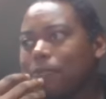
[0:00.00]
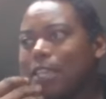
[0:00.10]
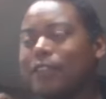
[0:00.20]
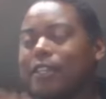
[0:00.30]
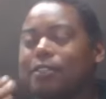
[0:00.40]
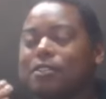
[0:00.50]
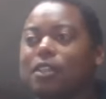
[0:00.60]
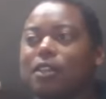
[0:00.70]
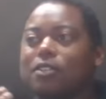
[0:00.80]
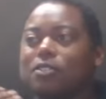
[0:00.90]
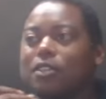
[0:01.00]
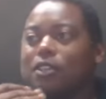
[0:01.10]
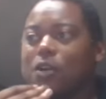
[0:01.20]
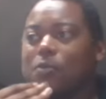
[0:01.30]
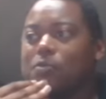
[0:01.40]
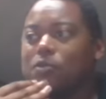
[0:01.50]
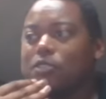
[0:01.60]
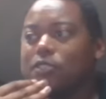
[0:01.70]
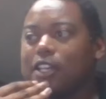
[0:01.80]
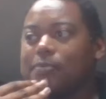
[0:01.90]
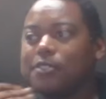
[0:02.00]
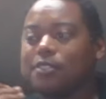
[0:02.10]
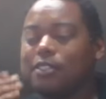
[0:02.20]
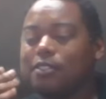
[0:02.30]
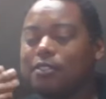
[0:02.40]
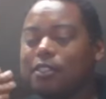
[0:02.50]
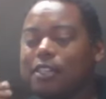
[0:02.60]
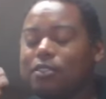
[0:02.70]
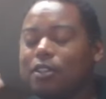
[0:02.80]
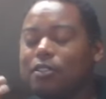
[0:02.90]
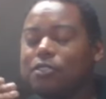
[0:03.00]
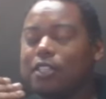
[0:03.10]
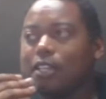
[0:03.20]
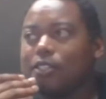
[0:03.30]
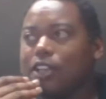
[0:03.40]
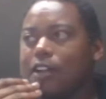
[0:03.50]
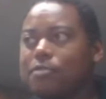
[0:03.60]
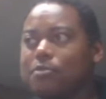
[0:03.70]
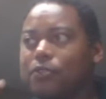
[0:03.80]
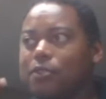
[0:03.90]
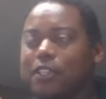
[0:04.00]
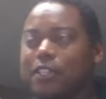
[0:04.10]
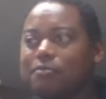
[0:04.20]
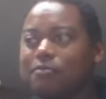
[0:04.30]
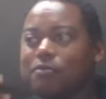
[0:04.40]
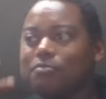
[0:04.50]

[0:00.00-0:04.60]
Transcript: you have to get to a couple more steps in understanding Java before you can,